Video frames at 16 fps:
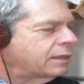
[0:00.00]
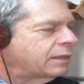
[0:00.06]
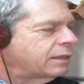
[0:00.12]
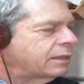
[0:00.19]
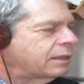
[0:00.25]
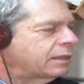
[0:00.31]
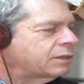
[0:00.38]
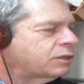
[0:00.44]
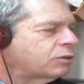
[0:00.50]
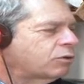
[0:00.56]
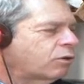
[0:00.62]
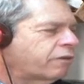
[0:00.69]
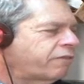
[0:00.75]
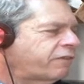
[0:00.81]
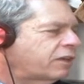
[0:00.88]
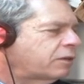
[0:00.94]
is
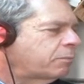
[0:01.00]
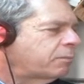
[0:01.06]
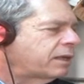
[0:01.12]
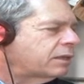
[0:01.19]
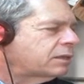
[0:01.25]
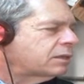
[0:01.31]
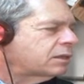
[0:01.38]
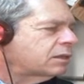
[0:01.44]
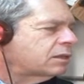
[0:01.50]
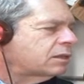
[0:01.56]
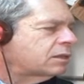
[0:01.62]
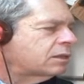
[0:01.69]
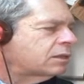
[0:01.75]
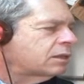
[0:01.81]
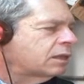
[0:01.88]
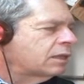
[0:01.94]
sort of
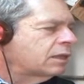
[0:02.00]
fundamental.